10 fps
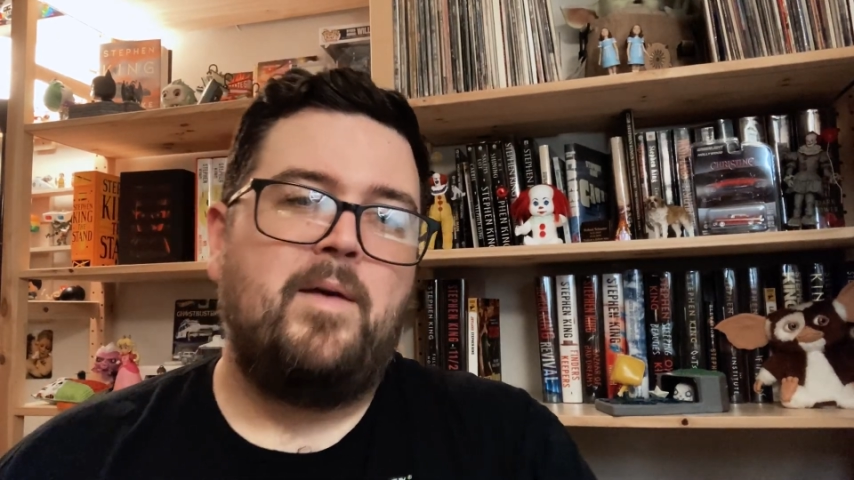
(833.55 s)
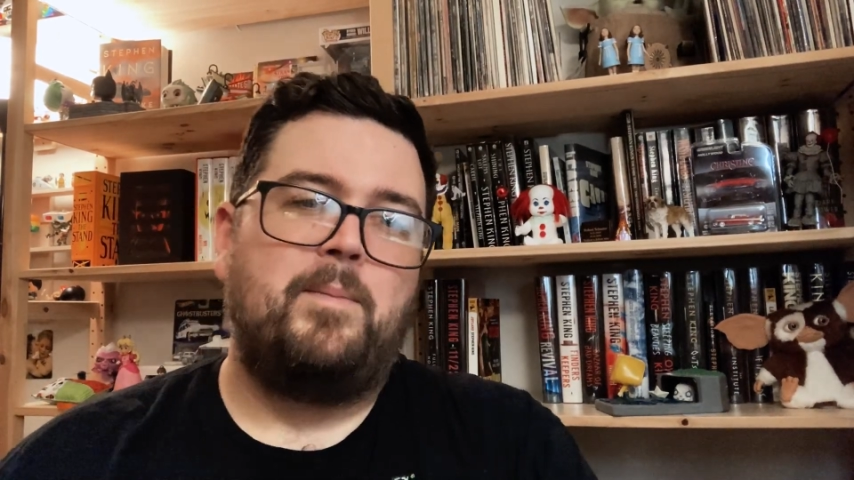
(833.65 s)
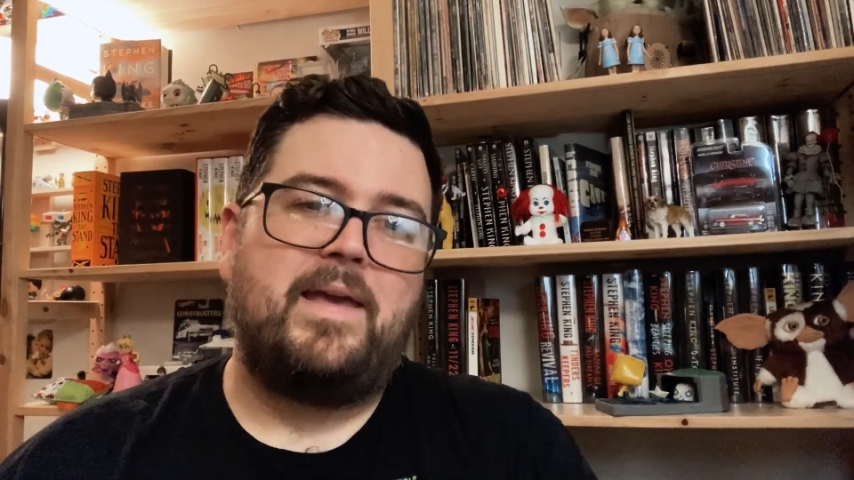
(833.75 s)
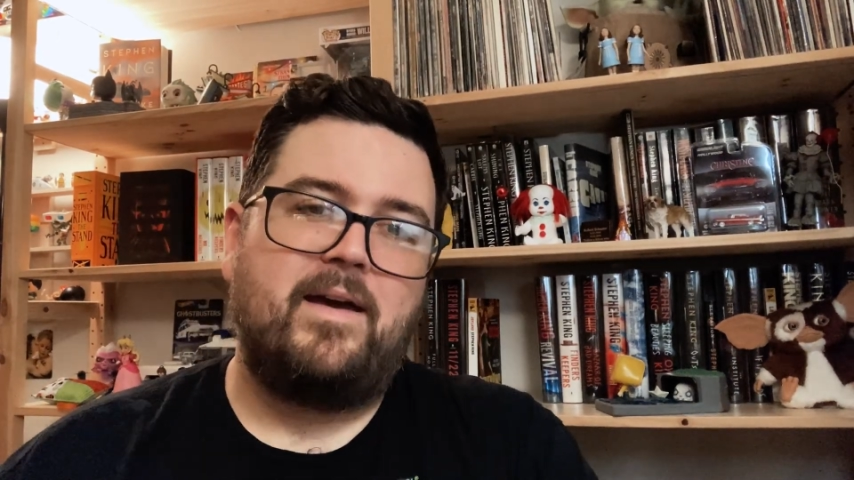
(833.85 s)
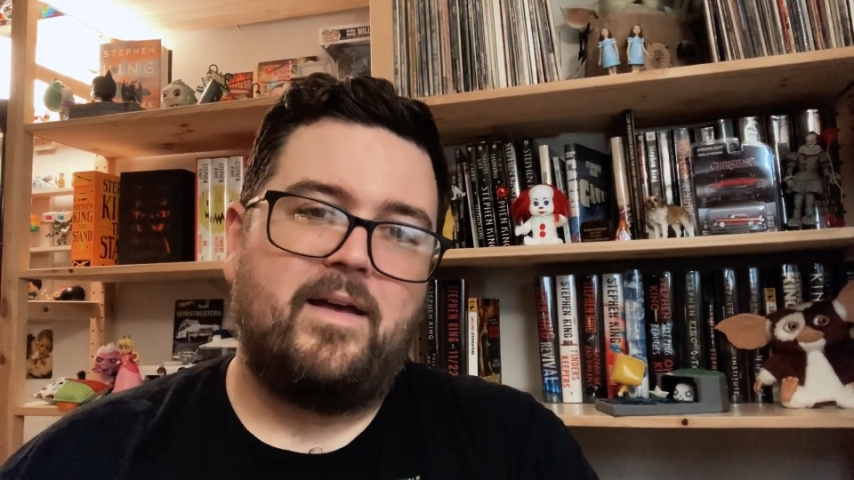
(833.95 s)

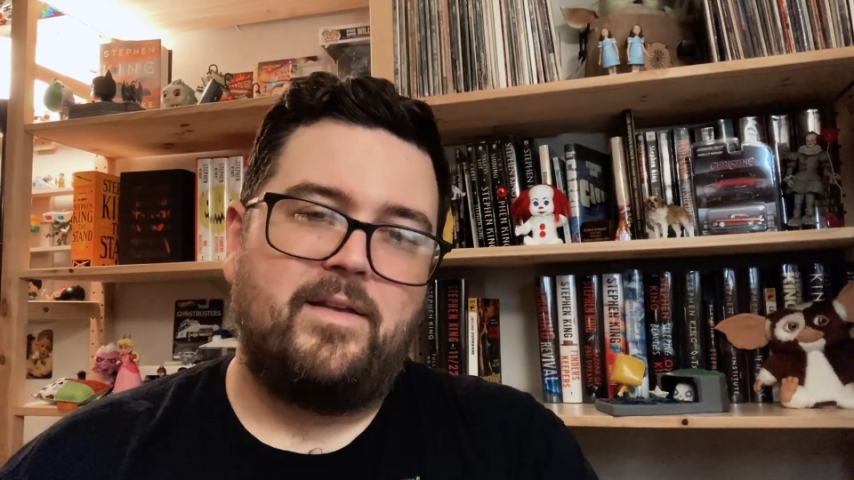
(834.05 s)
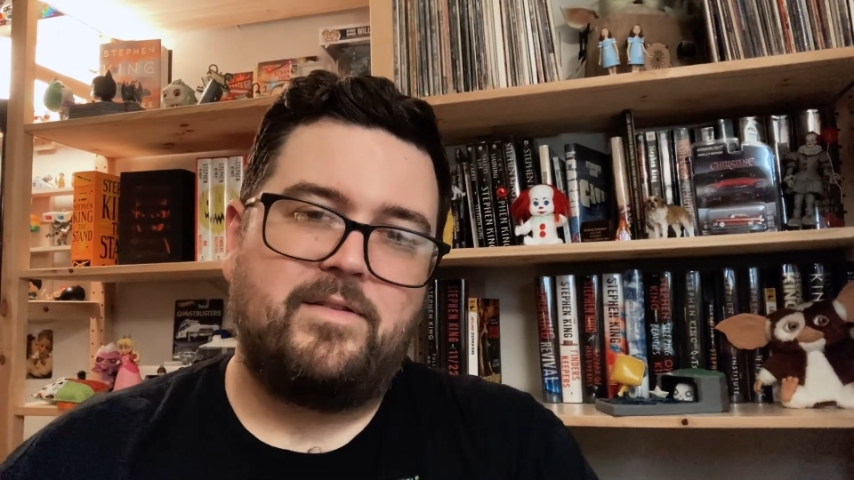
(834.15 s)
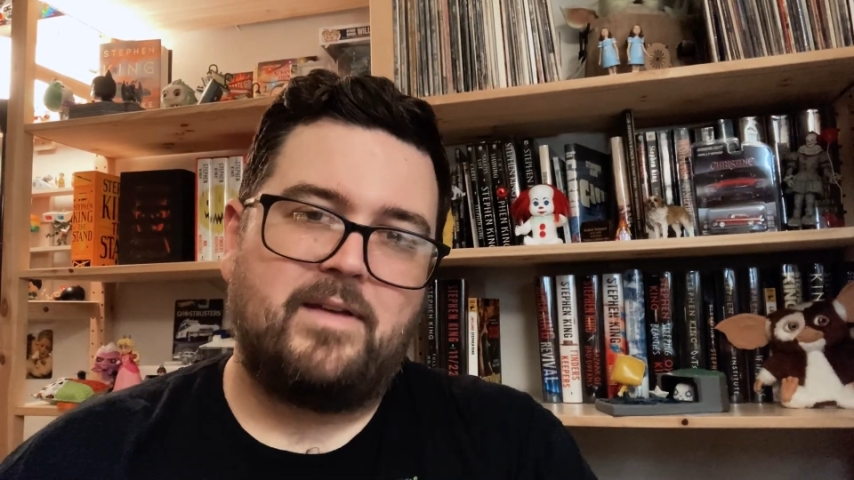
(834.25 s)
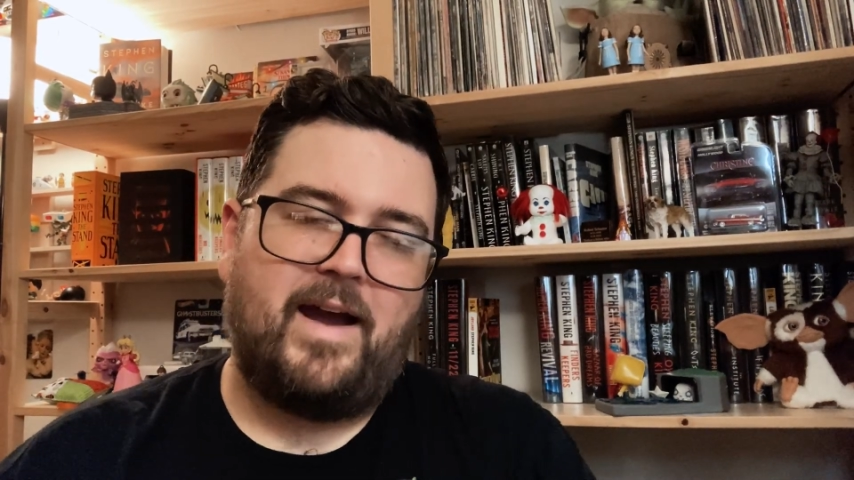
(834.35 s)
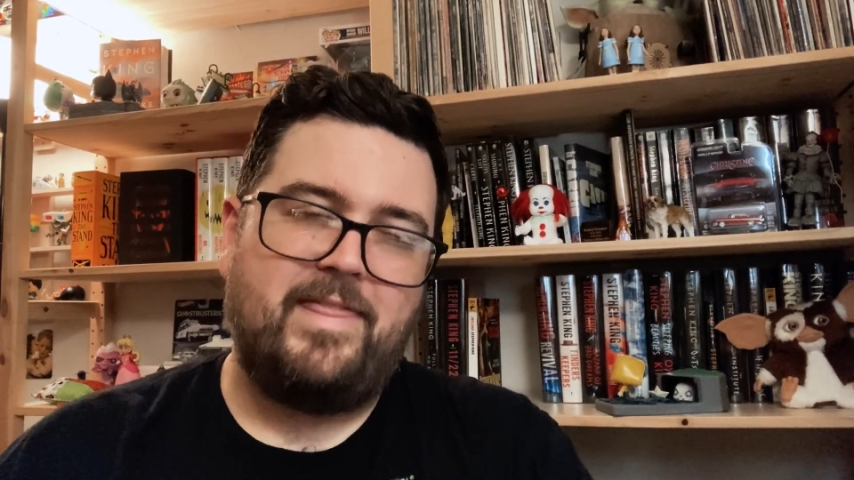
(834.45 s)

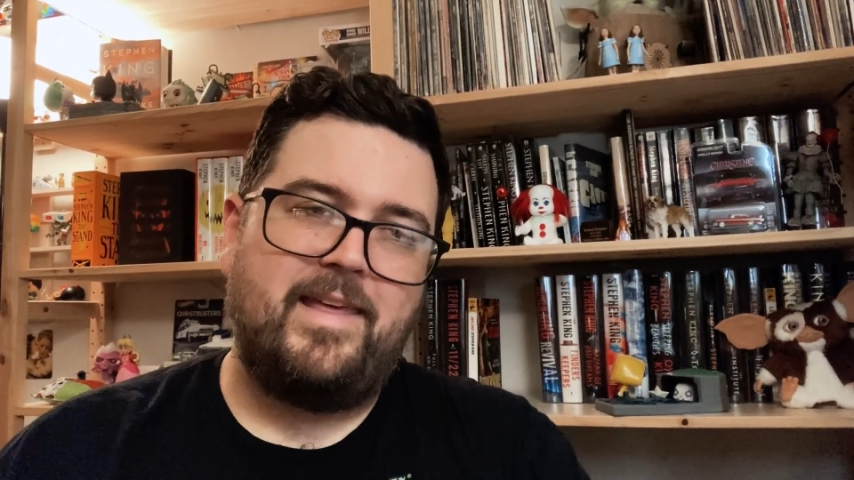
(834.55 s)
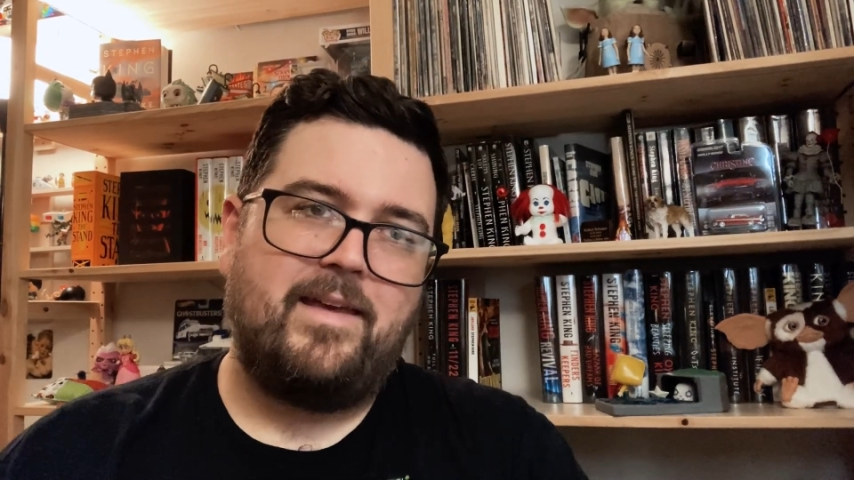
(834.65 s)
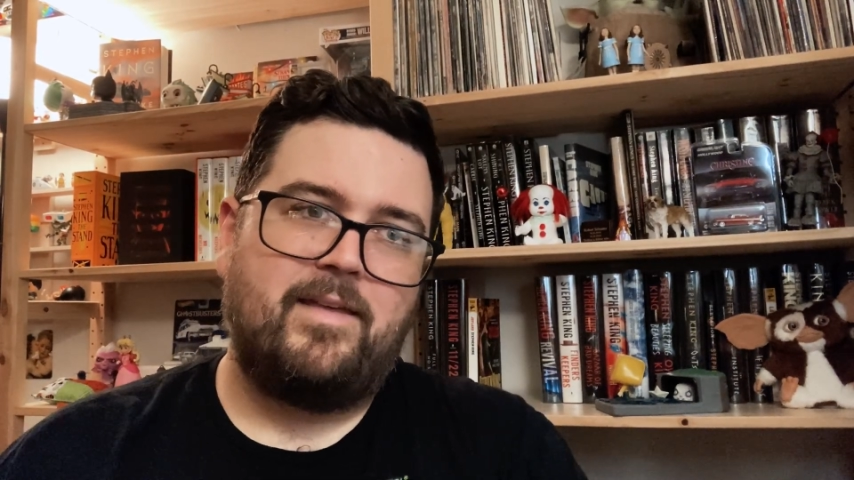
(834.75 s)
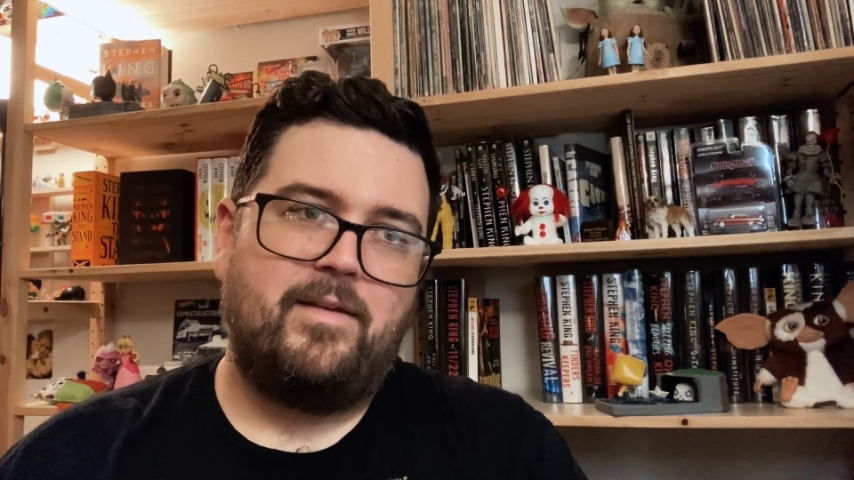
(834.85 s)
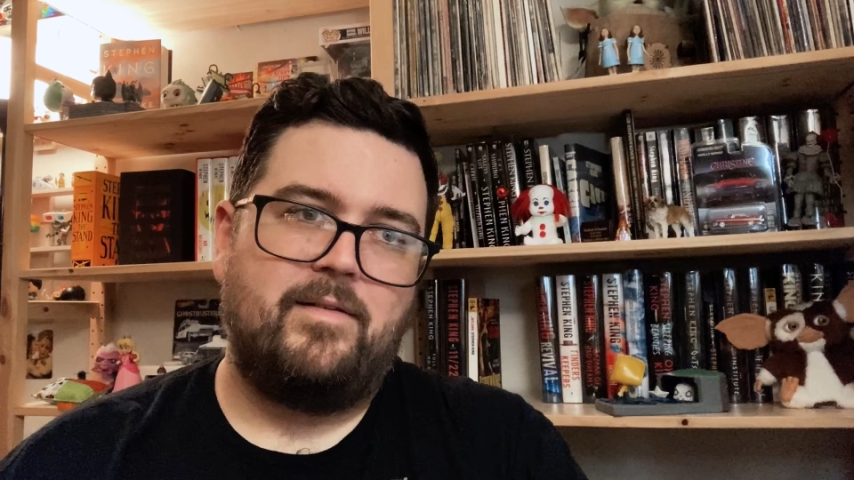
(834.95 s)
because I
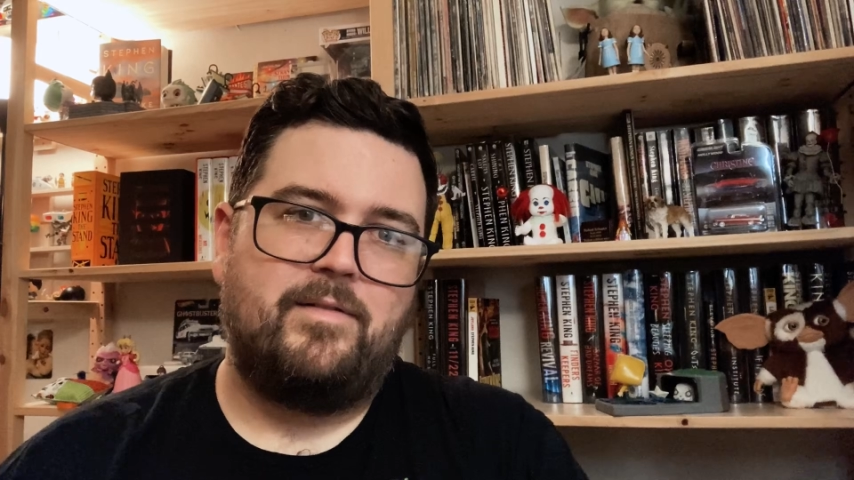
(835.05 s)
think